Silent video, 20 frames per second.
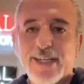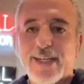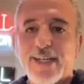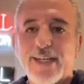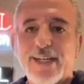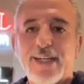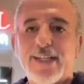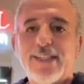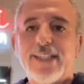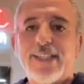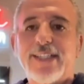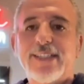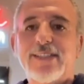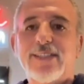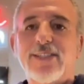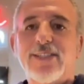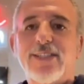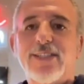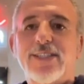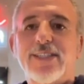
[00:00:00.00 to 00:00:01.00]
Uh,
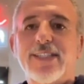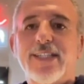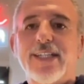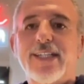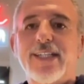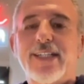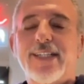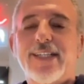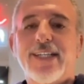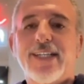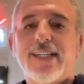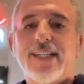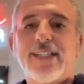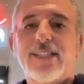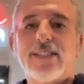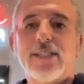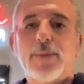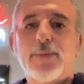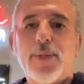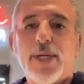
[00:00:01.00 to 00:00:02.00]
it's just, uh,
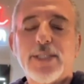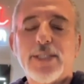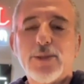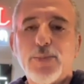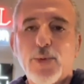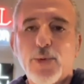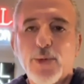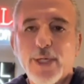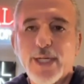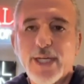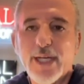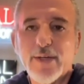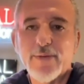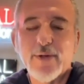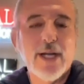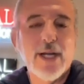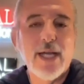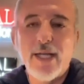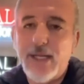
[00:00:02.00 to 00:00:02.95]
it's the best sport ever.